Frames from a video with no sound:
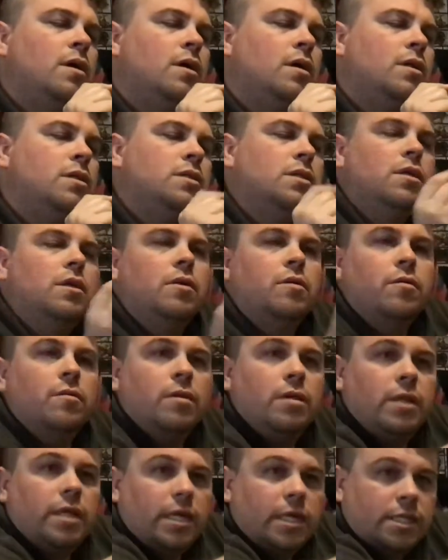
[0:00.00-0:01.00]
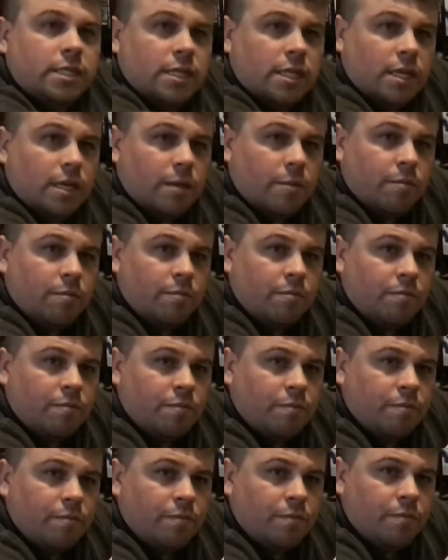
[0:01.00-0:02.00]
So that's him.
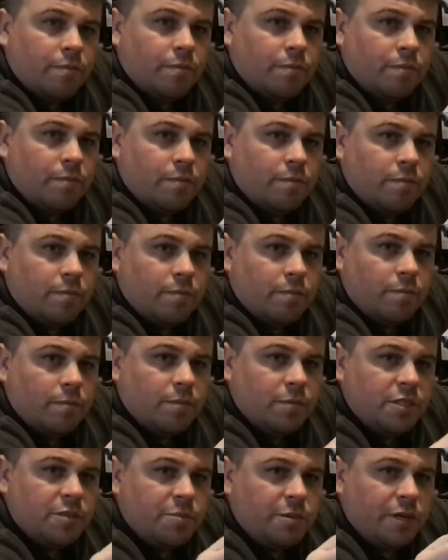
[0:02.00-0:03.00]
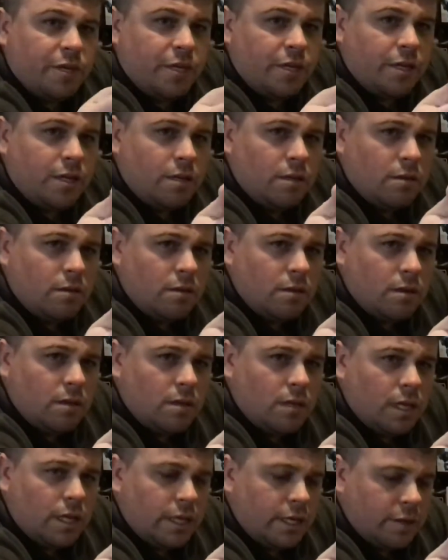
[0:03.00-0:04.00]
It's pretty good.
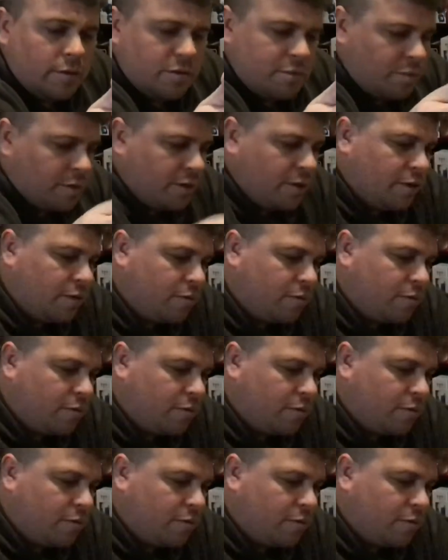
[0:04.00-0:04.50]
I think it was pretty good